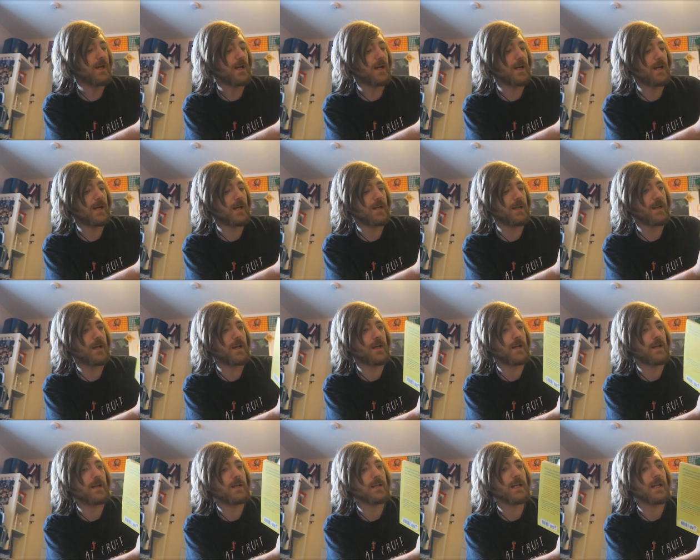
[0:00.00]
And
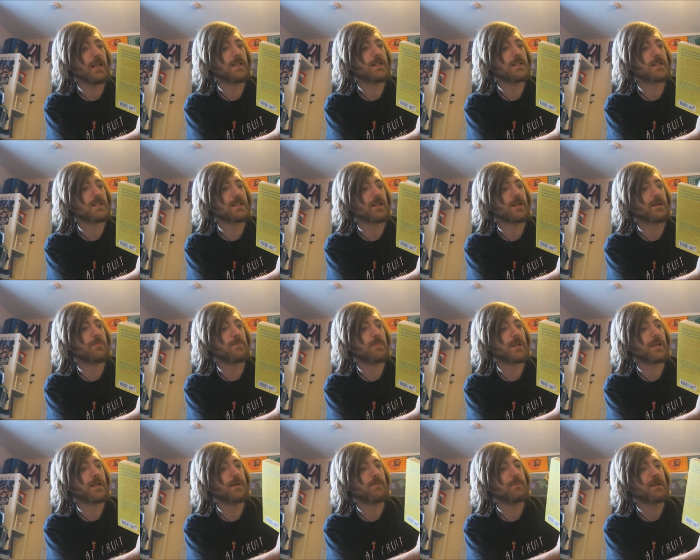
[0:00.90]
yeah, this is like a
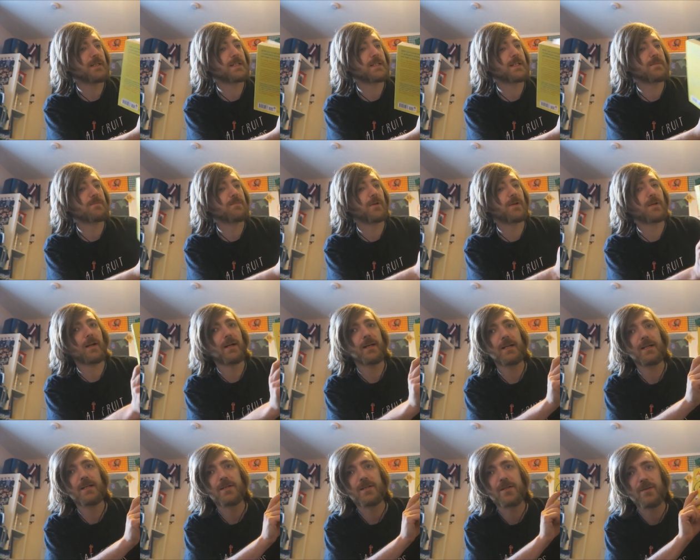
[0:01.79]
big business book. I
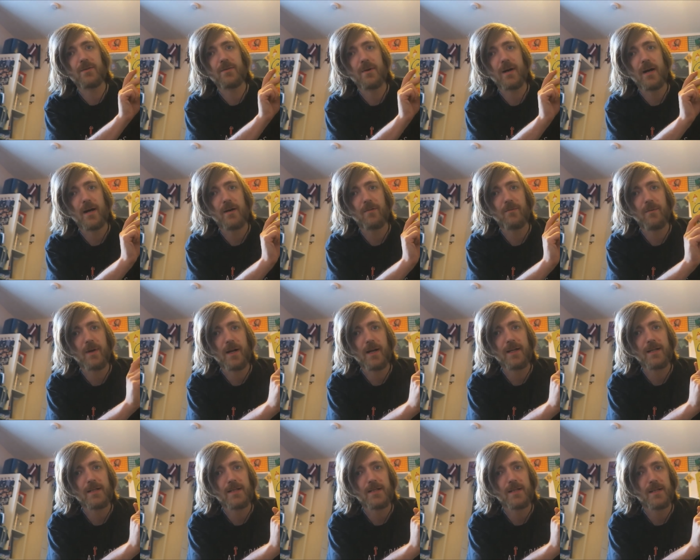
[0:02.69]
need to
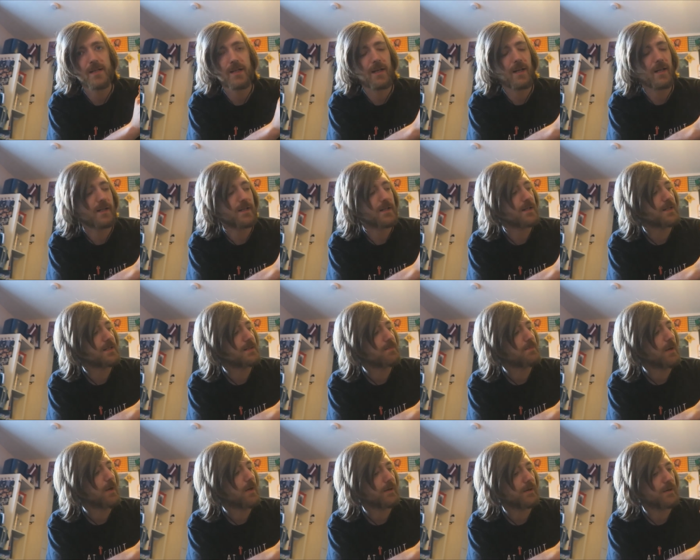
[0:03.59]
write like a
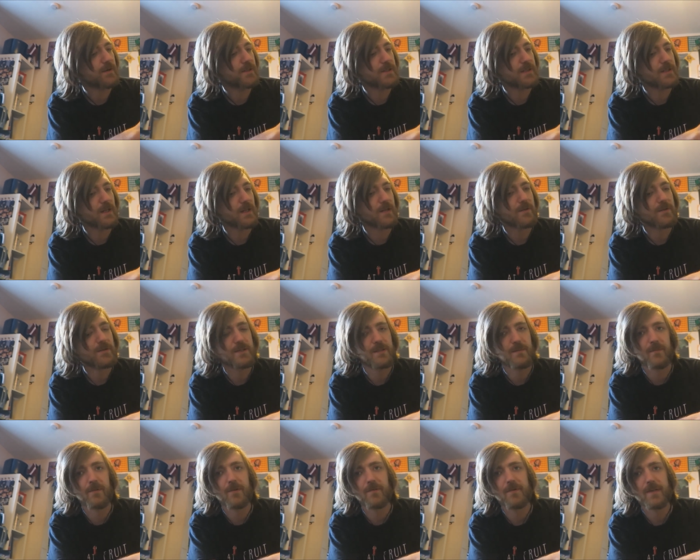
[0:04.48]
SparkNotes style
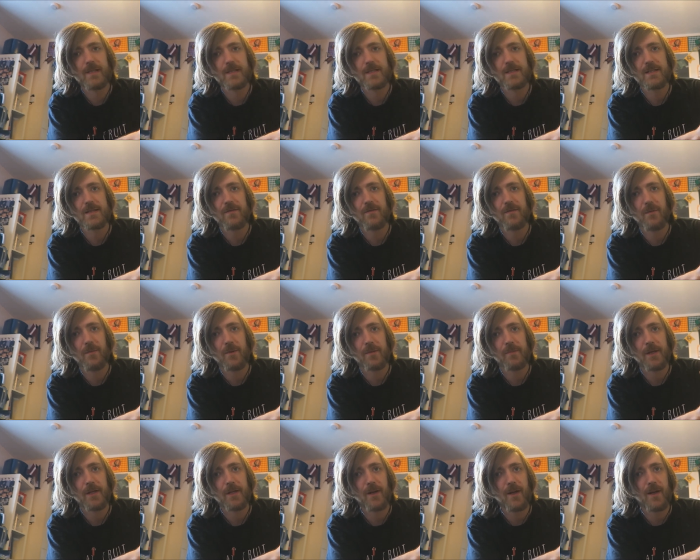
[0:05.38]
summary of this for one
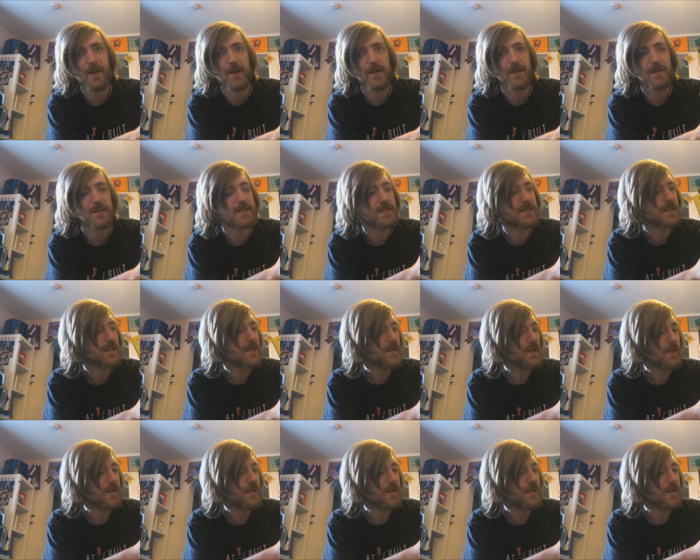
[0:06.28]
of my clients.